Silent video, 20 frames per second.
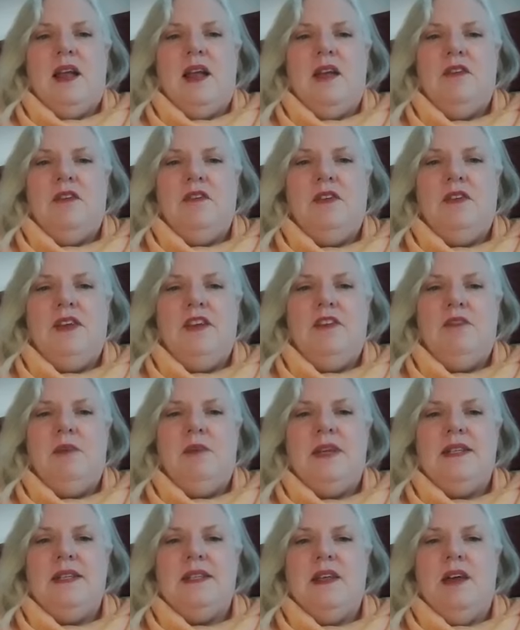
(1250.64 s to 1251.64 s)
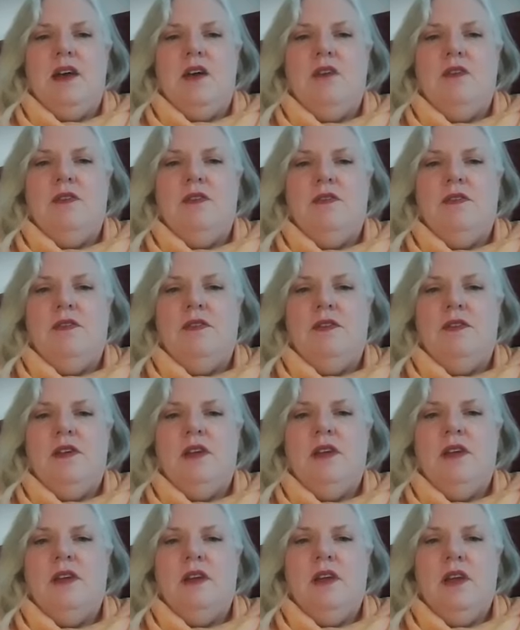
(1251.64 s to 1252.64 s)
I forgive myself
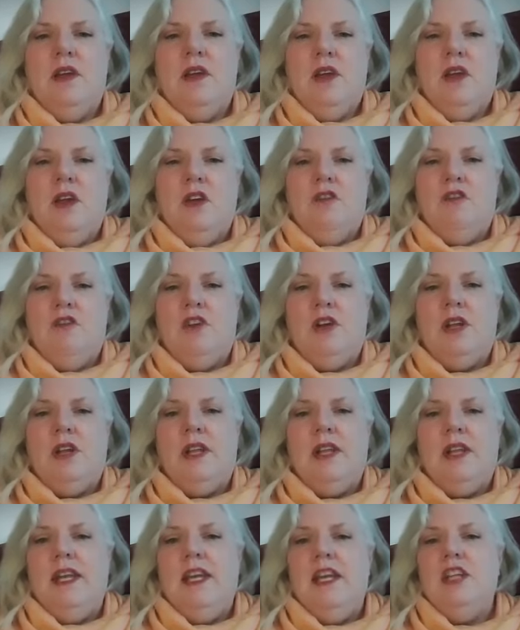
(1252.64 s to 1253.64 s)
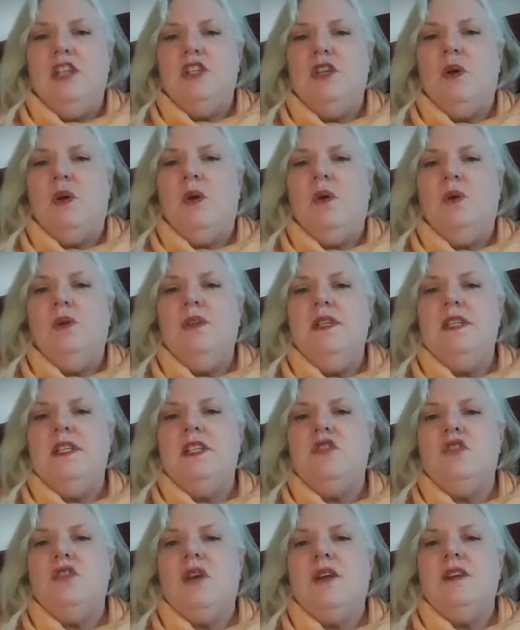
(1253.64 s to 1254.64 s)
for clinging to old
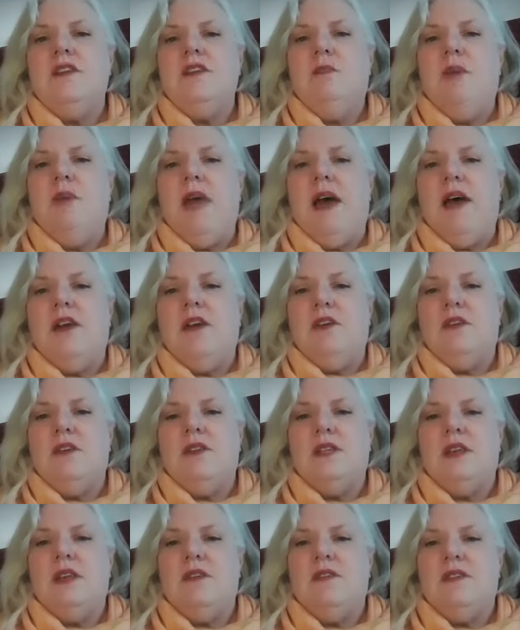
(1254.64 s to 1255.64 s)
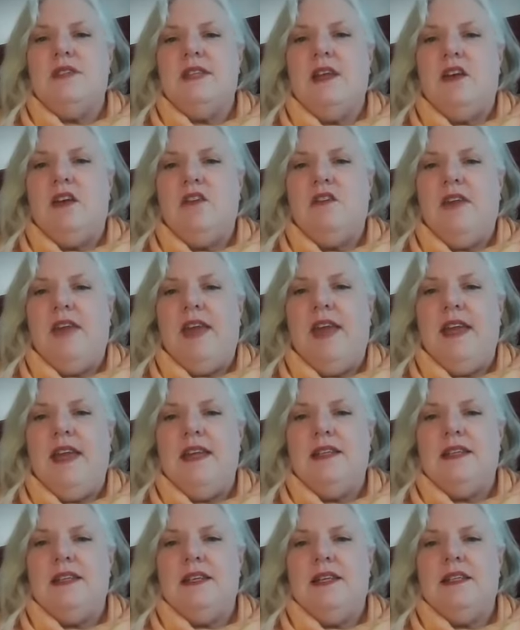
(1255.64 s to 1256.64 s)
destructive patterns of
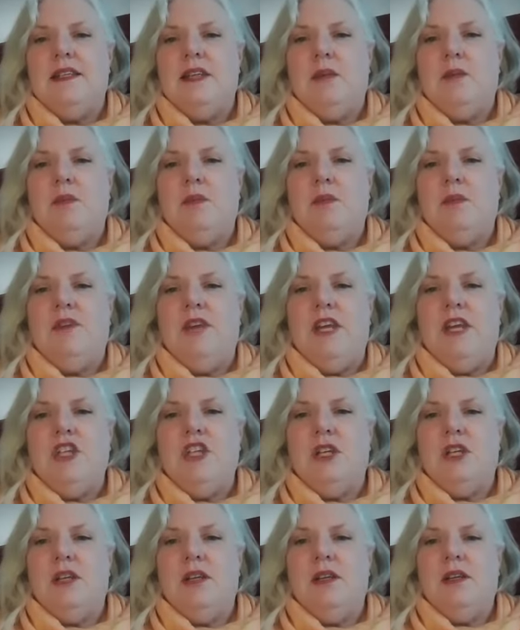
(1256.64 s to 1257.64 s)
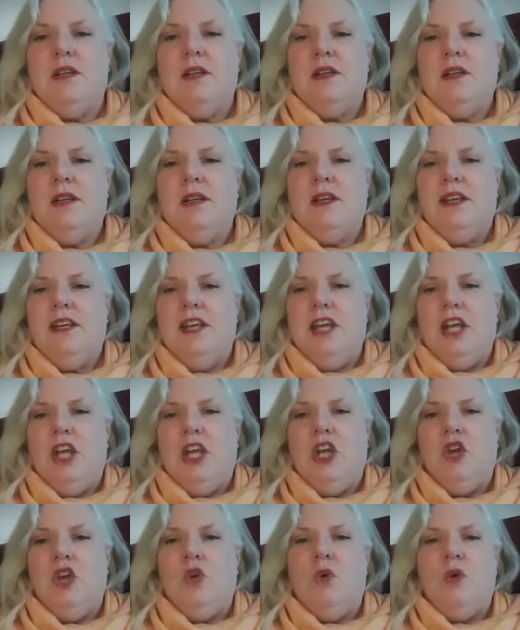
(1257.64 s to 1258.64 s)
self-hate and deprivation
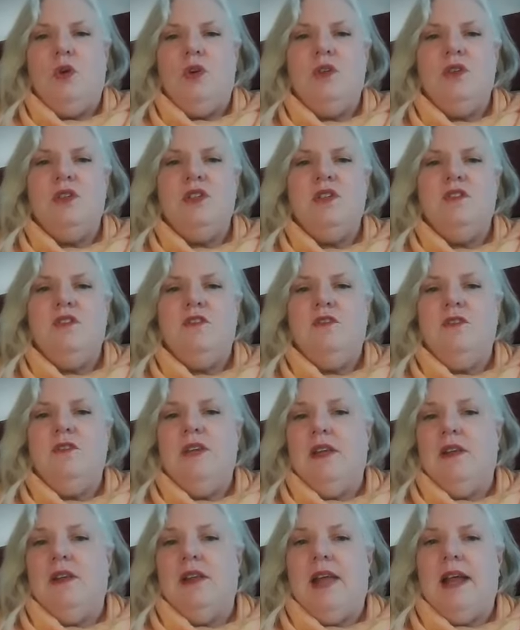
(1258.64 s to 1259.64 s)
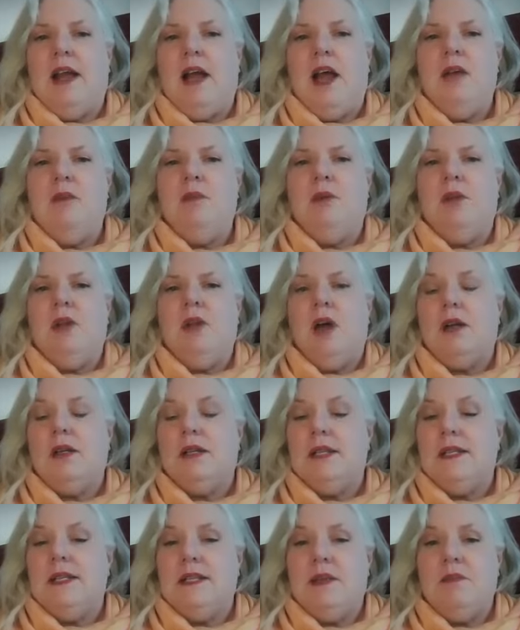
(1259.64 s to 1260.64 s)
in order to feel like I belong
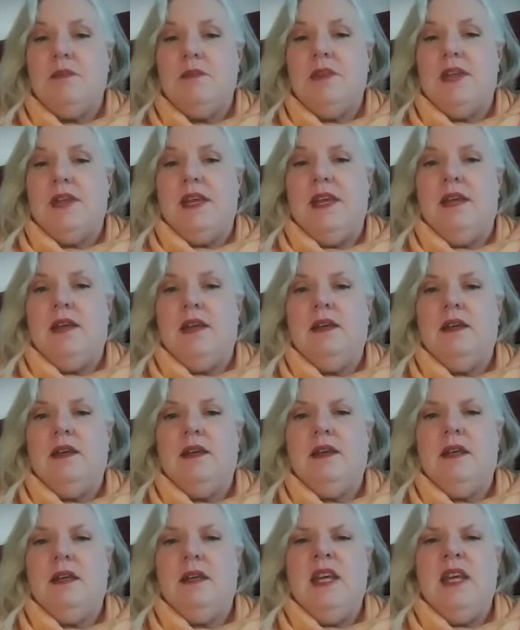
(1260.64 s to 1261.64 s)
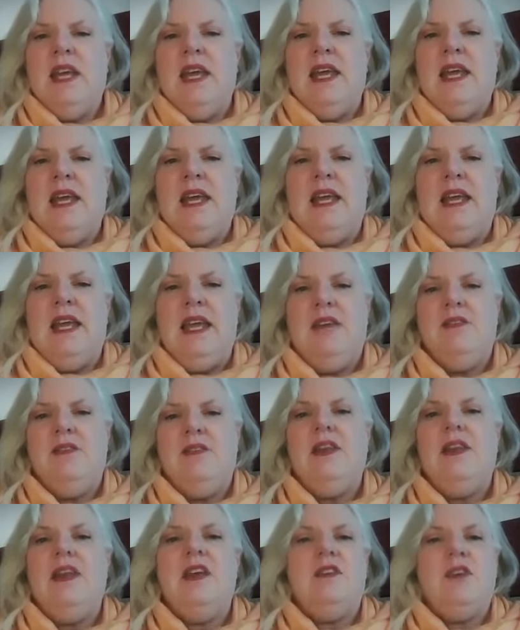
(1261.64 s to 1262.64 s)
to something,
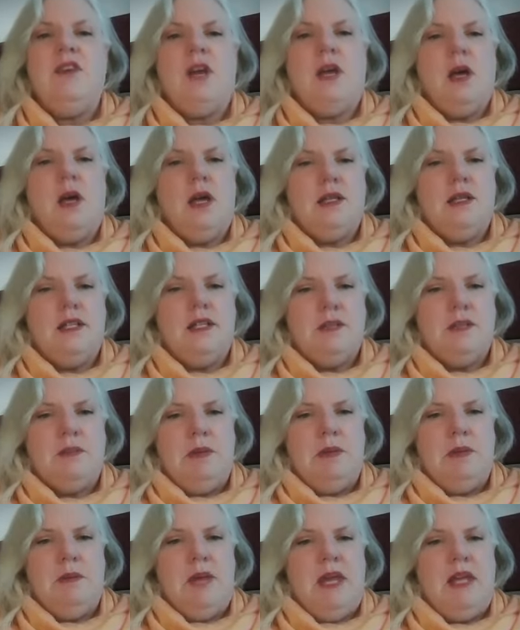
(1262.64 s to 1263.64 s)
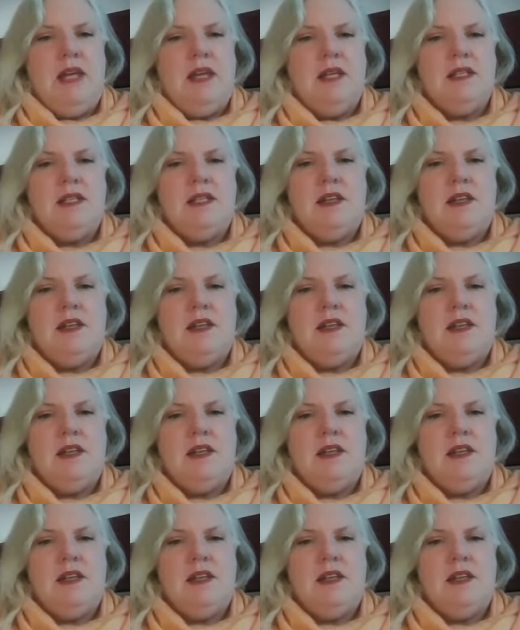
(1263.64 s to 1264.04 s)
even if it causes me pain and